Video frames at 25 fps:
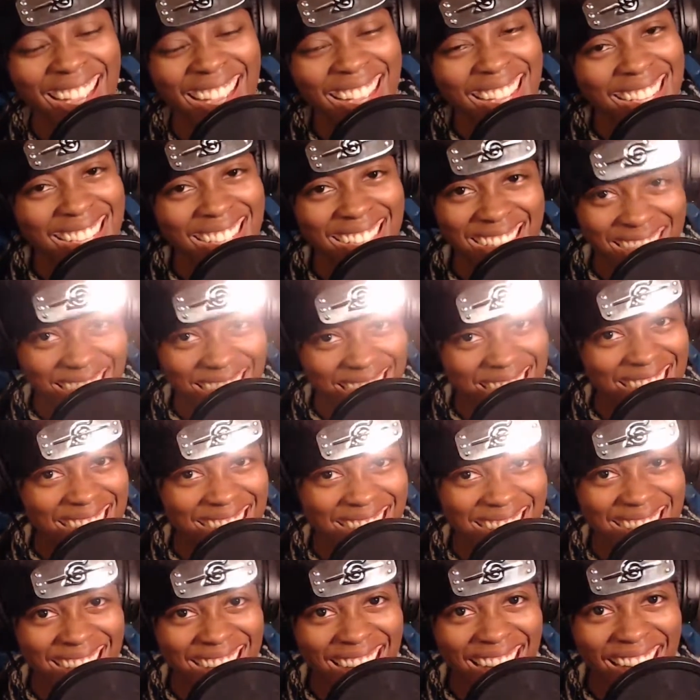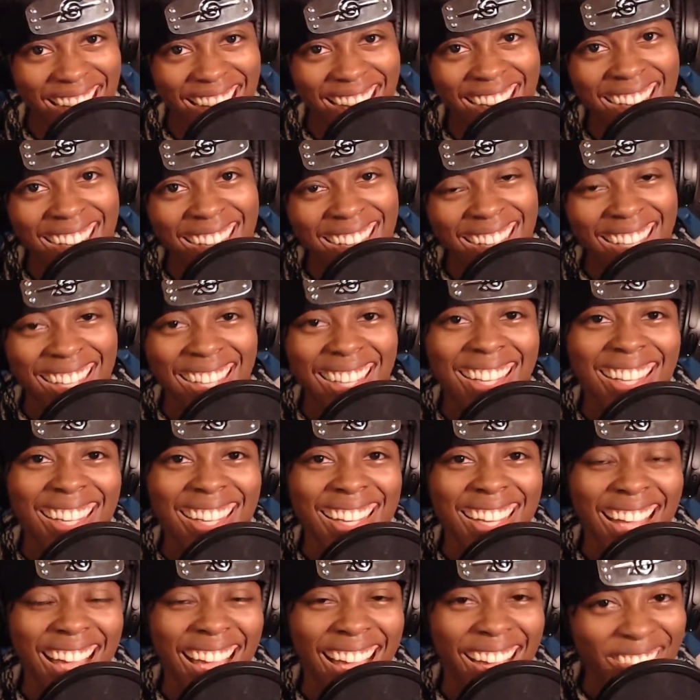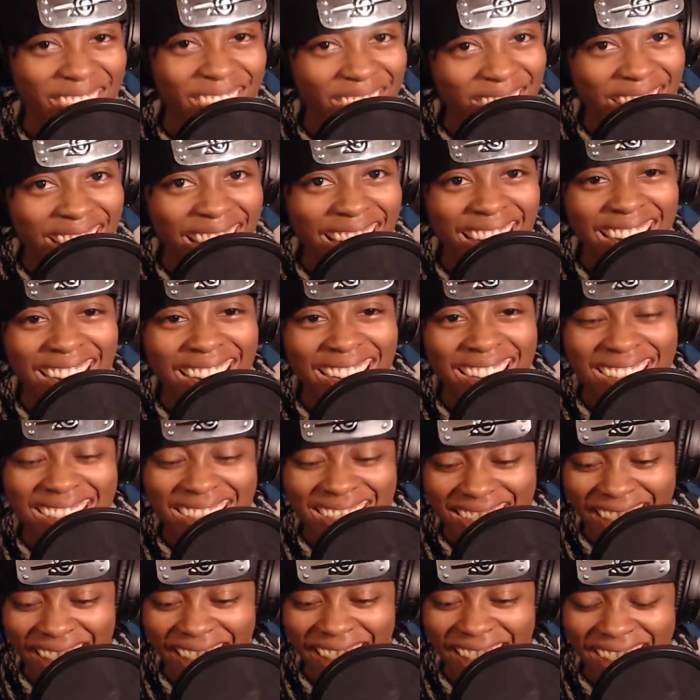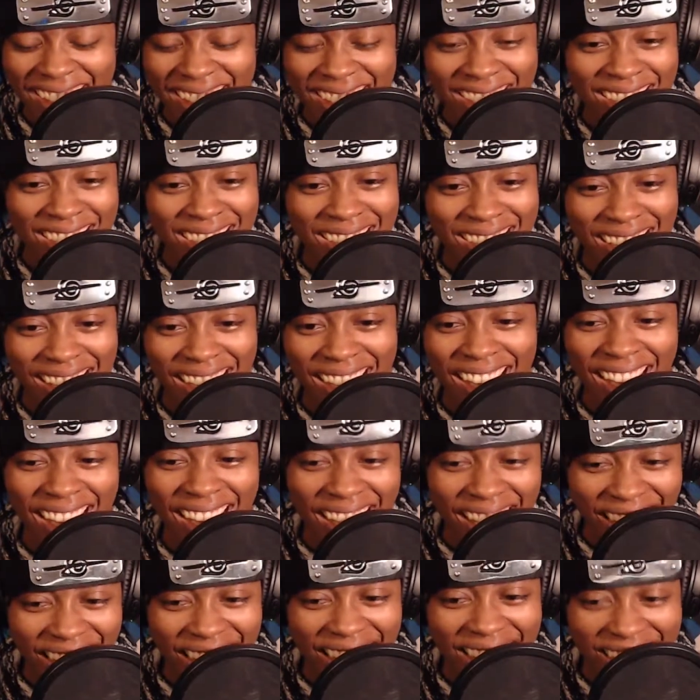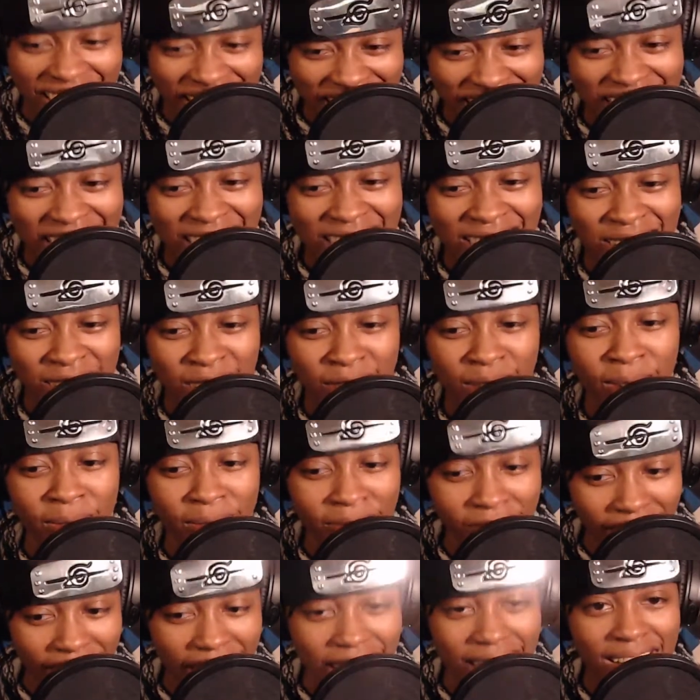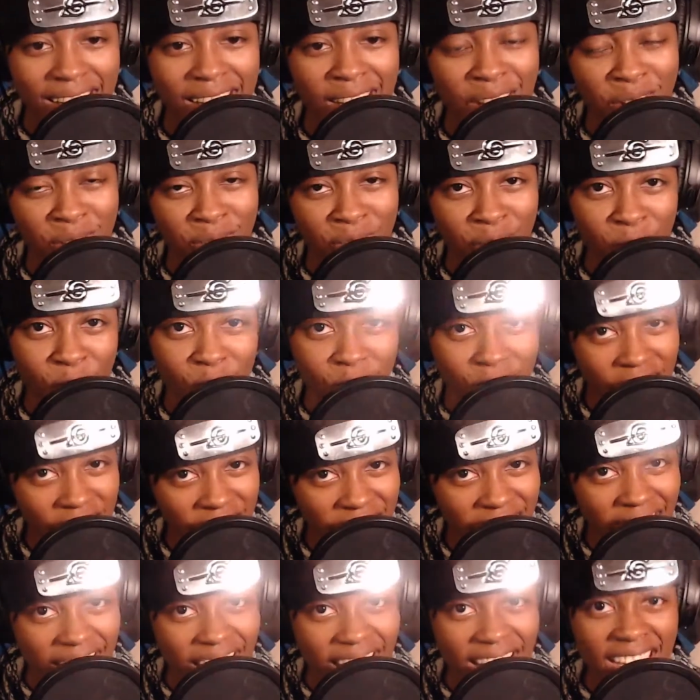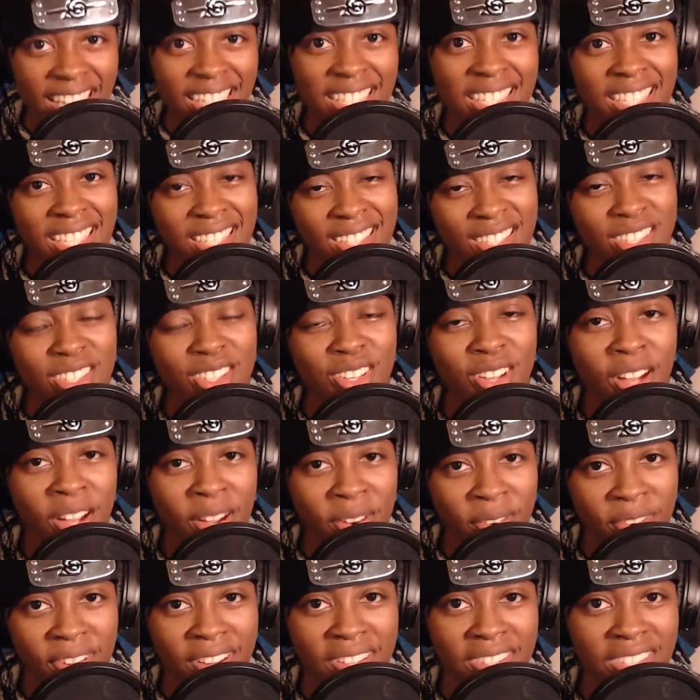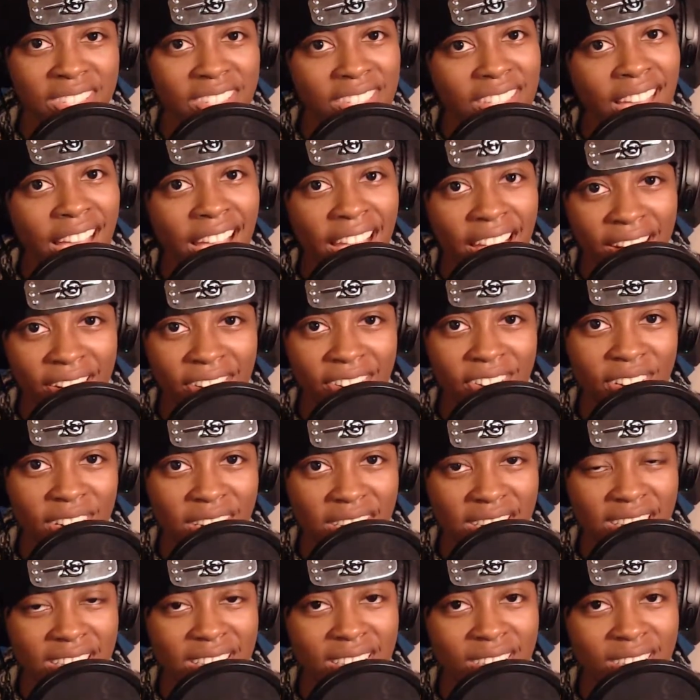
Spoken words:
It's just to say, I realize that this is mainly for you guys, and so I want to cater it